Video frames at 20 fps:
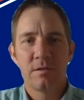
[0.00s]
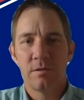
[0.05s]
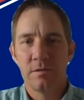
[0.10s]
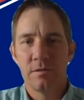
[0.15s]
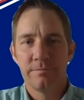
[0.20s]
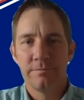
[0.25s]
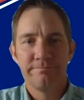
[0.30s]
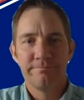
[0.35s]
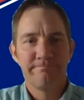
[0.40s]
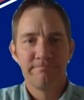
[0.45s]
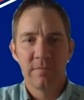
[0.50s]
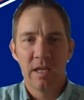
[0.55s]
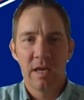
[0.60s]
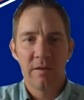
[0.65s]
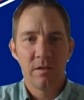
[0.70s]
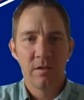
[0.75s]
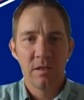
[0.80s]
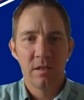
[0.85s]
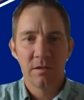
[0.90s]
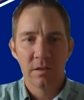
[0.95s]
or
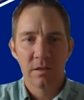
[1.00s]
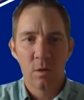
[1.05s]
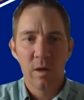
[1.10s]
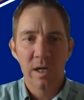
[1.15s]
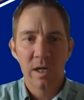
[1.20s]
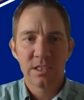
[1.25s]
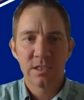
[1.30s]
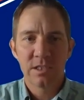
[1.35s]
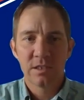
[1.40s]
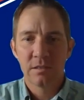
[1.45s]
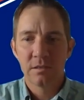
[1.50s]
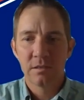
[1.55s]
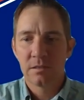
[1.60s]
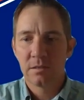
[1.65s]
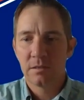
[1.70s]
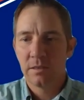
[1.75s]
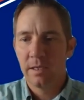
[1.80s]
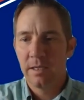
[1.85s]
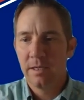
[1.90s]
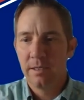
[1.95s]
have any other
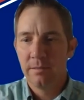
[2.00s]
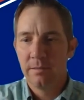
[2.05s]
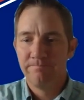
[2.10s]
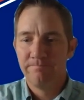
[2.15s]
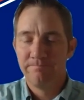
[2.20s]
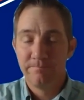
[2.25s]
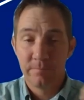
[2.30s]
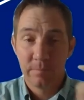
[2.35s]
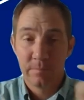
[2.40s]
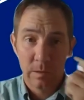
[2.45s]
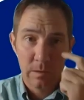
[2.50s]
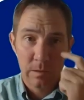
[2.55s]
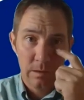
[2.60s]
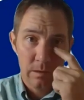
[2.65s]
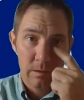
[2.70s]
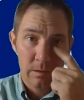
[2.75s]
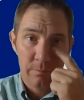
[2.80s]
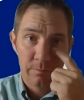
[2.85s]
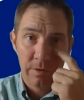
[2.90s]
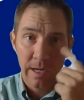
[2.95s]
questions,
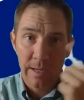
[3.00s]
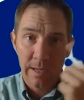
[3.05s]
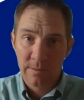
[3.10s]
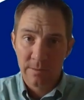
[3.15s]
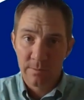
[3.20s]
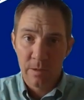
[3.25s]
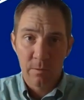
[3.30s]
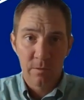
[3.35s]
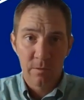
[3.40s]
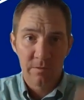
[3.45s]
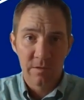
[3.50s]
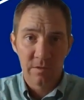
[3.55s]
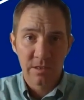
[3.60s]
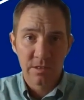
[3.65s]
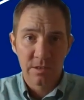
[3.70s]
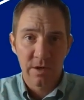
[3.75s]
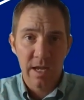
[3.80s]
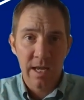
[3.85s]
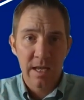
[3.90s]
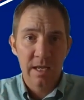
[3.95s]
you know, perhaps about where things
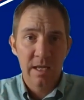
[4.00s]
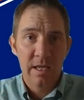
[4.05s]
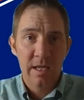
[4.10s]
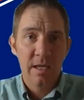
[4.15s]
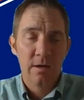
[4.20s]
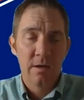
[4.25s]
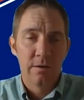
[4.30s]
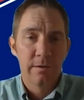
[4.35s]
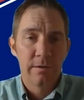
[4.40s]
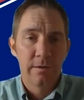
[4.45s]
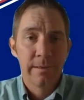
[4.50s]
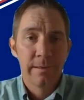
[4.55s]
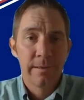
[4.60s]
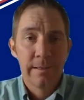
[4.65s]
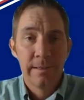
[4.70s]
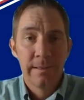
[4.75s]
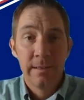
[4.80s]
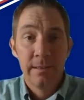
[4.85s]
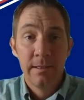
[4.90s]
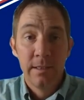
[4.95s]
are headed or
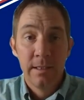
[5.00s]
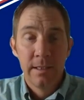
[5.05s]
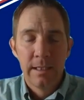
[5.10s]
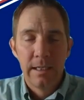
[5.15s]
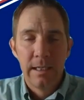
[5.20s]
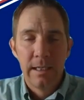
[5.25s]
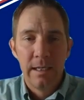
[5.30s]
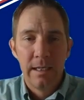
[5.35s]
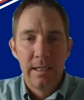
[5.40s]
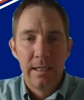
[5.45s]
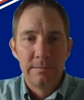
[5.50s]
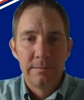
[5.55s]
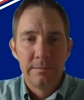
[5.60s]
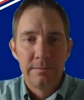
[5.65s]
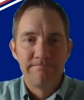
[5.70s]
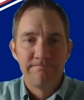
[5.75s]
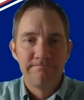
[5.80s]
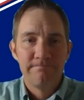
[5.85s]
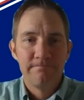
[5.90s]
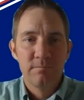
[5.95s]

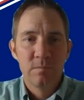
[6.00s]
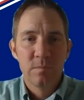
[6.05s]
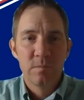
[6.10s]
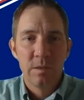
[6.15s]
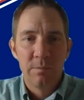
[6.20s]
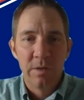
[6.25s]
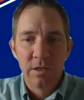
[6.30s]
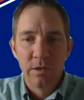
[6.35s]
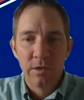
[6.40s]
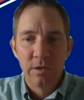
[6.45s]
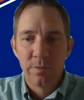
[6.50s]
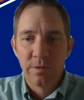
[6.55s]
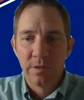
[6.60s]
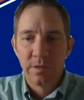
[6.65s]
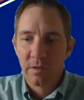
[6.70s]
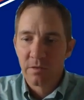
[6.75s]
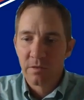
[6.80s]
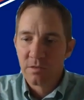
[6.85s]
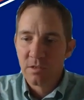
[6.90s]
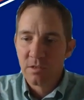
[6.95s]
about your
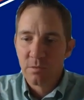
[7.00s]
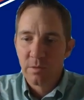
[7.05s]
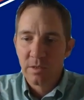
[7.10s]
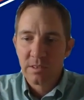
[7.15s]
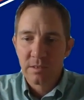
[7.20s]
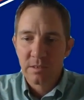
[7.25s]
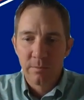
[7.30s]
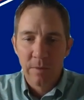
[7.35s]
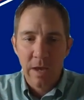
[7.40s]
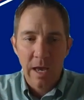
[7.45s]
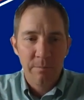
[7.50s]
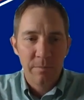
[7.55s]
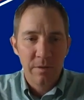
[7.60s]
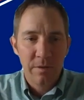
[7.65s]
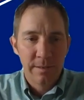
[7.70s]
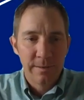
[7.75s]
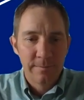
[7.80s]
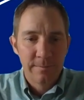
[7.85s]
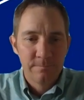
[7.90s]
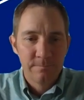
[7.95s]
particular situation, I'm happy
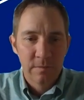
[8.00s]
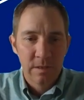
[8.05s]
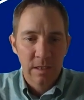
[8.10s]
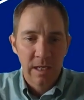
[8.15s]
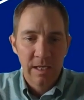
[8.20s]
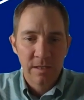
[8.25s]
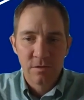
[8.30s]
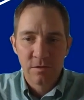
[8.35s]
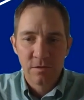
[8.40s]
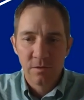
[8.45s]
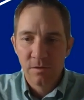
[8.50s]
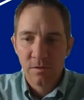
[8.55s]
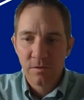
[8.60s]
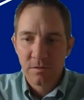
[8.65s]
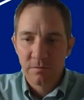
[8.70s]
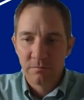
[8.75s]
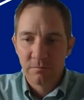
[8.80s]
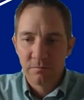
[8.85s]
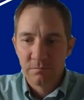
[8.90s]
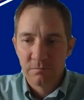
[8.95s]
to answer those,
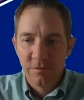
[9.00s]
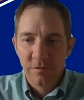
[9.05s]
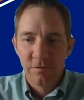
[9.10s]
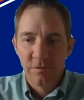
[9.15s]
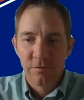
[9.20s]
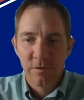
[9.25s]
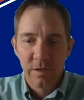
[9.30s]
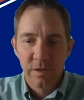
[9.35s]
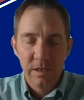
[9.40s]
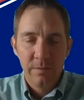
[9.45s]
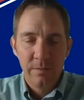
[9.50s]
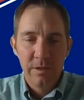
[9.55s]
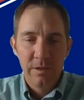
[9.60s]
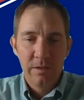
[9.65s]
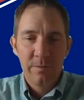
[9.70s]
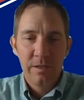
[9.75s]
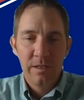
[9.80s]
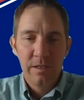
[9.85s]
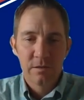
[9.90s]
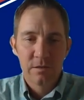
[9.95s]
and feel free to email
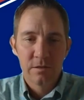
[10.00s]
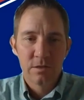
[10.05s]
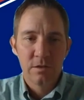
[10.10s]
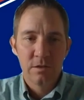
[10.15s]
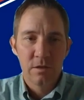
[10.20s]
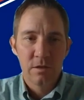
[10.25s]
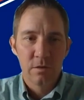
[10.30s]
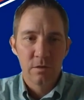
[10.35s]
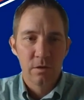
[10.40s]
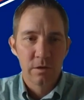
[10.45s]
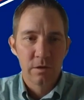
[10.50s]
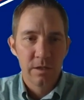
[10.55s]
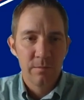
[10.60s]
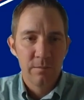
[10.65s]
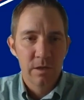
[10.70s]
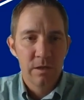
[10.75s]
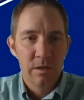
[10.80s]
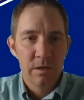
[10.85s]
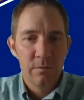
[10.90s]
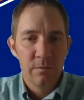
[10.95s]
me or give
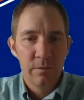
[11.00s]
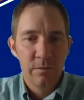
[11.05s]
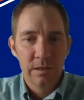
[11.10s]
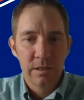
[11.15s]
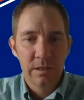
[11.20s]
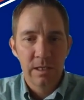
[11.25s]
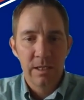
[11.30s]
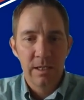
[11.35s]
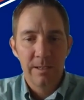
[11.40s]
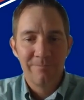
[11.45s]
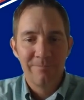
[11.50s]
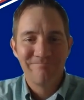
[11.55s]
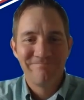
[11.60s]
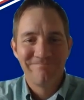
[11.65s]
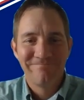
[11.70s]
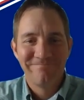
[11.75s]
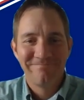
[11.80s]
me a call when you can.